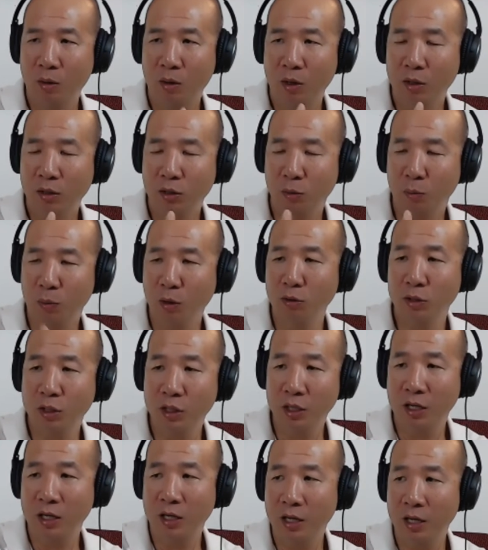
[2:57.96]

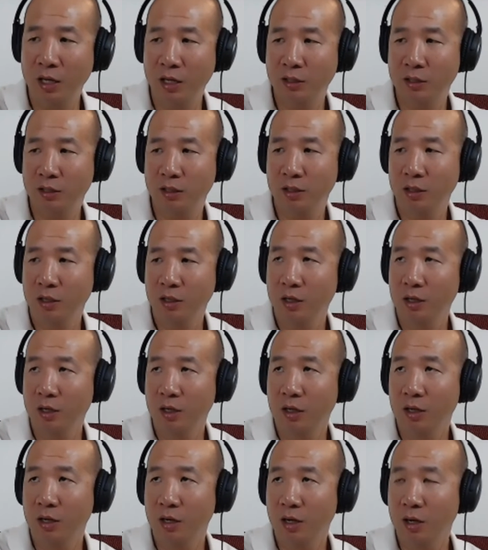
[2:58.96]
supposedly he is
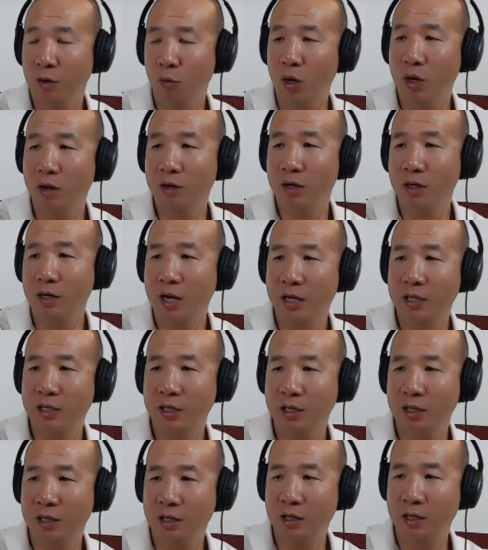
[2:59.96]
well
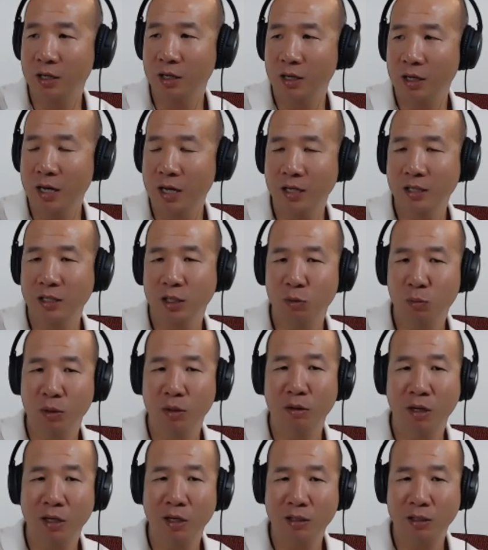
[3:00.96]
connected and he has
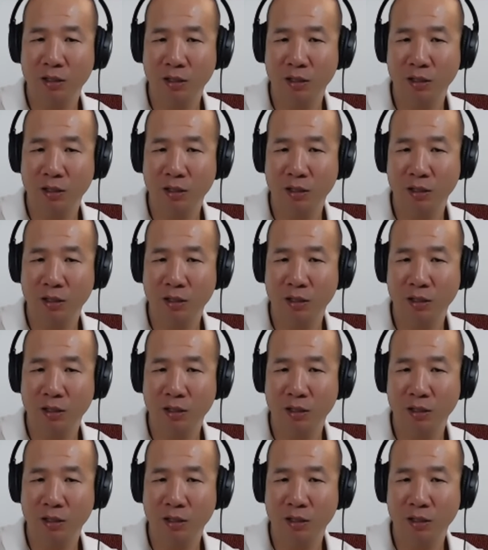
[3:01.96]
experience